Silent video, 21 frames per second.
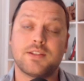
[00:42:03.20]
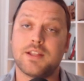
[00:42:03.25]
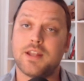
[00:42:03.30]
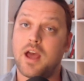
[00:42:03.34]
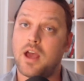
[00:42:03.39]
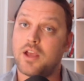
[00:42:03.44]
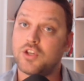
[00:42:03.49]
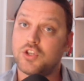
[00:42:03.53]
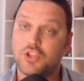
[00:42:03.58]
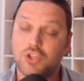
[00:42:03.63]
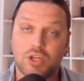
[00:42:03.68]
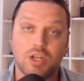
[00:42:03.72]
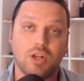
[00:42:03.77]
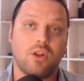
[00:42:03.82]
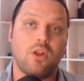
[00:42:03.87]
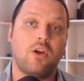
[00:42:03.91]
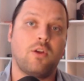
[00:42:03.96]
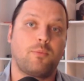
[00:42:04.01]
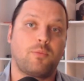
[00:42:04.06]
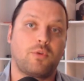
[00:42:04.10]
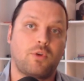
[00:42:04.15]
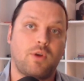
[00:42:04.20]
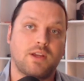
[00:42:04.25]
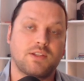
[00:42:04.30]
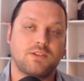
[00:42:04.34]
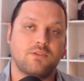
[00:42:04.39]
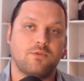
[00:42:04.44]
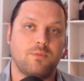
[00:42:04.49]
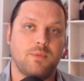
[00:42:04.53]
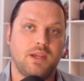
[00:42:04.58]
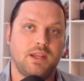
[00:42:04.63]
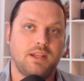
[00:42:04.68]
and a shitload of
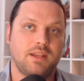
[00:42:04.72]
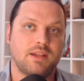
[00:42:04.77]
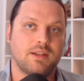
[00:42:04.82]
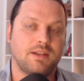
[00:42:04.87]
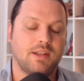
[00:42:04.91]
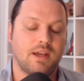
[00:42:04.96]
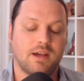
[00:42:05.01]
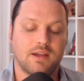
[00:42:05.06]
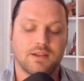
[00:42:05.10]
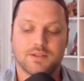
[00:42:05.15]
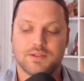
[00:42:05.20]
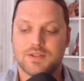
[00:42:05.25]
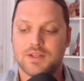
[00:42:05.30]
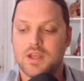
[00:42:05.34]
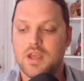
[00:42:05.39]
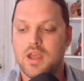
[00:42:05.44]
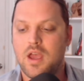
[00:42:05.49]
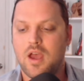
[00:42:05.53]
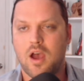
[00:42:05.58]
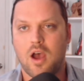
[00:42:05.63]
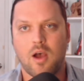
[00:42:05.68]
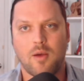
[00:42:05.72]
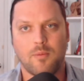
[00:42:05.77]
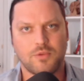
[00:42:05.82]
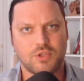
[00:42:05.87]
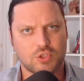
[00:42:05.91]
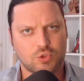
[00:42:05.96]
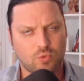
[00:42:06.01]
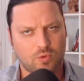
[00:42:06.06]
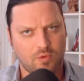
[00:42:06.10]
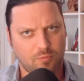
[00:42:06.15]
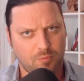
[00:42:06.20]
progressive media does,
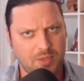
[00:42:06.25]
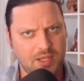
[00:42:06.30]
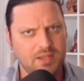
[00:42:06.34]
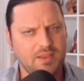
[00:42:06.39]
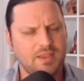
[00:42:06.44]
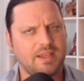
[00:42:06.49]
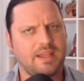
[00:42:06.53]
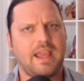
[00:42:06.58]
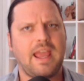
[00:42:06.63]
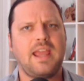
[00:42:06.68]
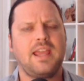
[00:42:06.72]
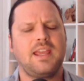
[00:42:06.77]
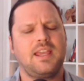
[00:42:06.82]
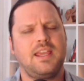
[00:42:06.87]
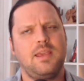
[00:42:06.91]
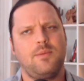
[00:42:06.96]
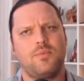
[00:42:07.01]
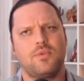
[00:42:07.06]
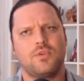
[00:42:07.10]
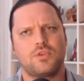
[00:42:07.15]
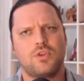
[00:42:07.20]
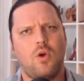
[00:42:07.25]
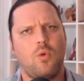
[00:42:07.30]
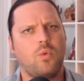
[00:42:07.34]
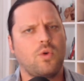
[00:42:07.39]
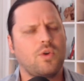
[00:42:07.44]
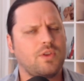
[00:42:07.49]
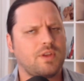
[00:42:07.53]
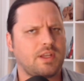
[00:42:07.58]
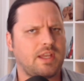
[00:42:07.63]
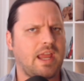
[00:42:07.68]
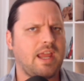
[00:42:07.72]
just sort of being the gatekeepers. Oh,
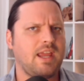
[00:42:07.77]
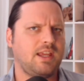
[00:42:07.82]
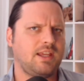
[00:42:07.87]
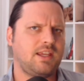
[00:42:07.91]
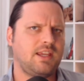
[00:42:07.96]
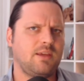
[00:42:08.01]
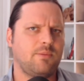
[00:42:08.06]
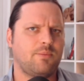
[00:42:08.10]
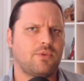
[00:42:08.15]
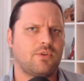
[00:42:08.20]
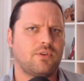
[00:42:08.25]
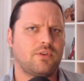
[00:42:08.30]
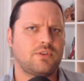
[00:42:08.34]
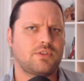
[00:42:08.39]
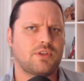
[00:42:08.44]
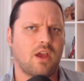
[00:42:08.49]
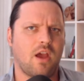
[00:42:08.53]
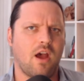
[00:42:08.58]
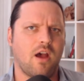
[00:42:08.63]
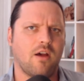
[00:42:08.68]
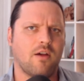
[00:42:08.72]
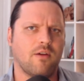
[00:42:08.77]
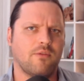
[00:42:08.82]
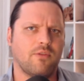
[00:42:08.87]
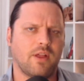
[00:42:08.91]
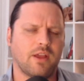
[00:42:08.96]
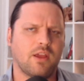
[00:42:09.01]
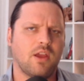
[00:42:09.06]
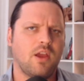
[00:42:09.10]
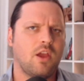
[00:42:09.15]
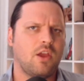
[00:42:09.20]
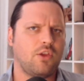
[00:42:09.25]
we're the gatekeepers of,
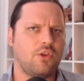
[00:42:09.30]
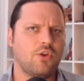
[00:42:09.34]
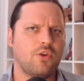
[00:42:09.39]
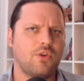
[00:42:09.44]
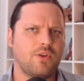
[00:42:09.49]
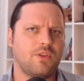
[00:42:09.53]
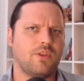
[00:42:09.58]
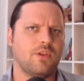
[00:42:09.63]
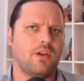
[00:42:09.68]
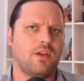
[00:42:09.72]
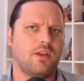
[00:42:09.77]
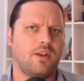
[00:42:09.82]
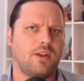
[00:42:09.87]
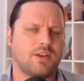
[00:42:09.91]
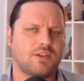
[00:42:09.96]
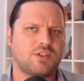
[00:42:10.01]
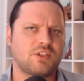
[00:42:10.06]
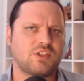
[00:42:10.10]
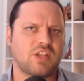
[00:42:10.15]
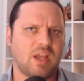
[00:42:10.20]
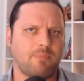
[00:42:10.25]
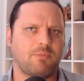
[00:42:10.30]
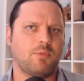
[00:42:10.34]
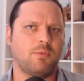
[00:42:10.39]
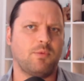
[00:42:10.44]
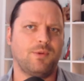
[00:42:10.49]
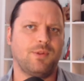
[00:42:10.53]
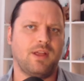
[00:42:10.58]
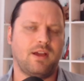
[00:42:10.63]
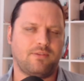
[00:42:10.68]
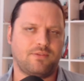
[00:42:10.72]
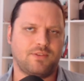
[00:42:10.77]
like, you're an
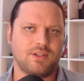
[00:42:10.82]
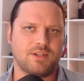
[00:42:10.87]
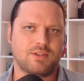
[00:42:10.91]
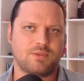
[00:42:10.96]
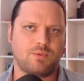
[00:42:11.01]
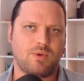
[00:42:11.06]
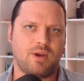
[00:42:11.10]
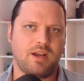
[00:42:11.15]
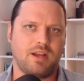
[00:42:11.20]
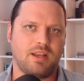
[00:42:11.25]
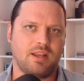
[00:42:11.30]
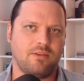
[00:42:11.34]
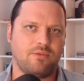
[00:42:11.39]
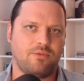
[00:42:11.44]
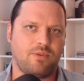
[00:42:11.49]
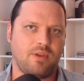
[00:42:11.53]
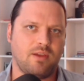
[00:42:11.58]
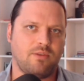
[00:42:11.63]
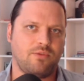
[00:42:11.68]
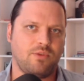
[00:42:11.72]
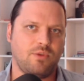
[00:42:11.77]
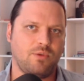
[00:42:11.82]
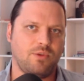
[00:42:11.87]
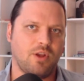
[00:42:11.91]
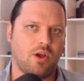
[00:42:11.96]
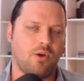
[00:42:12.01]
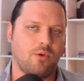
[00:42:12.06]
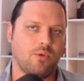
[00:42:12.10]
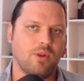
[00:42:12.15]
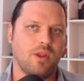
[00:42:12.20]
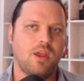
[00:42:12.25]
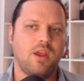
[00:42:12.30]
acceptable leftist, right? If you
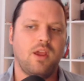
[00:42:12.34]
don't,